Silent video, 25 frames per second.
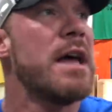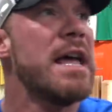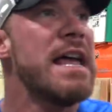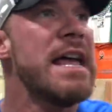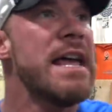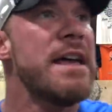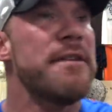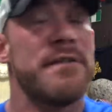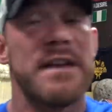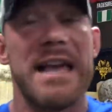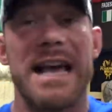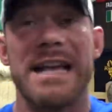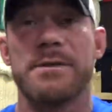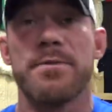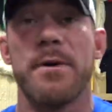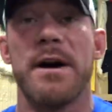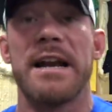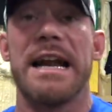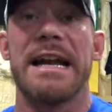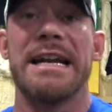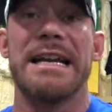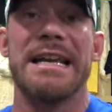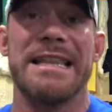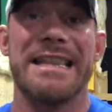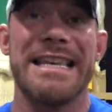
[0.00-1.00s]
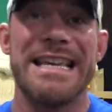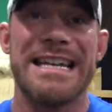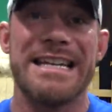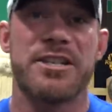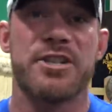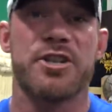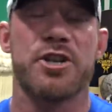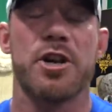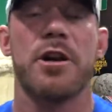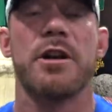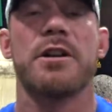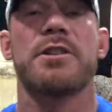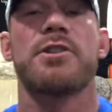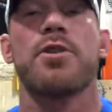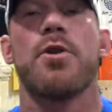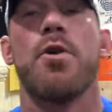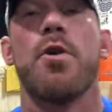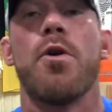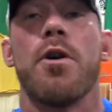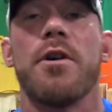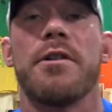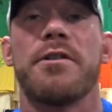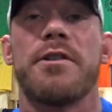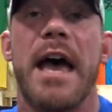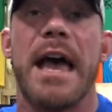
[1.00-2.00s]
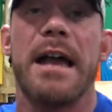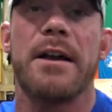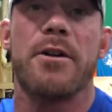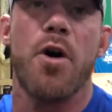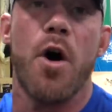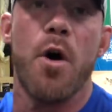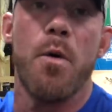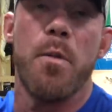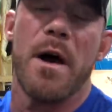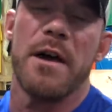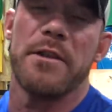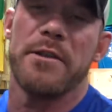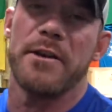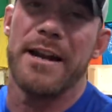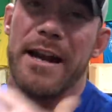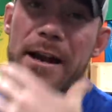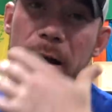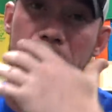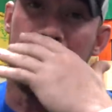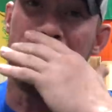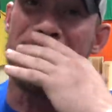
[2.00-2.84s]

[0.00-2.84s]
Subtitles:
If you guys want any of these shirts or that cold weather gear,